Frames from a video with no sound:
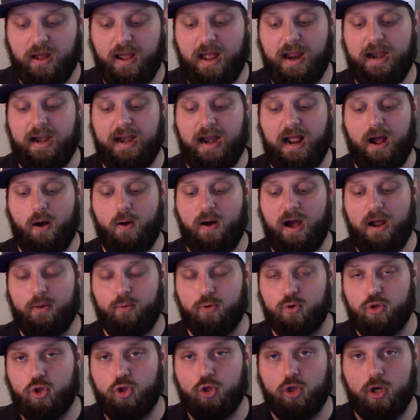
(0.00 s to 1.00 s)
And now I
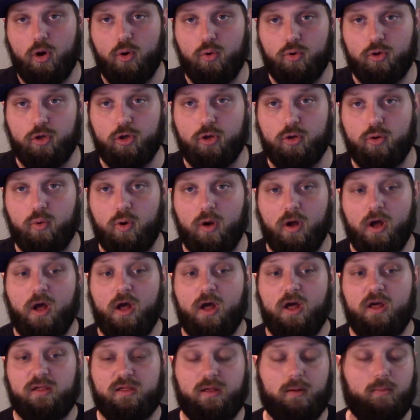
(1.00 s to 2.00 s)
will show you
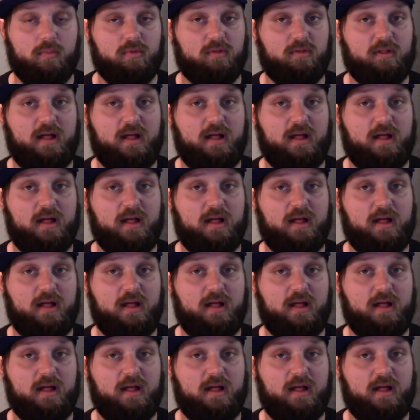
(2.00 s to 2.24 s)
some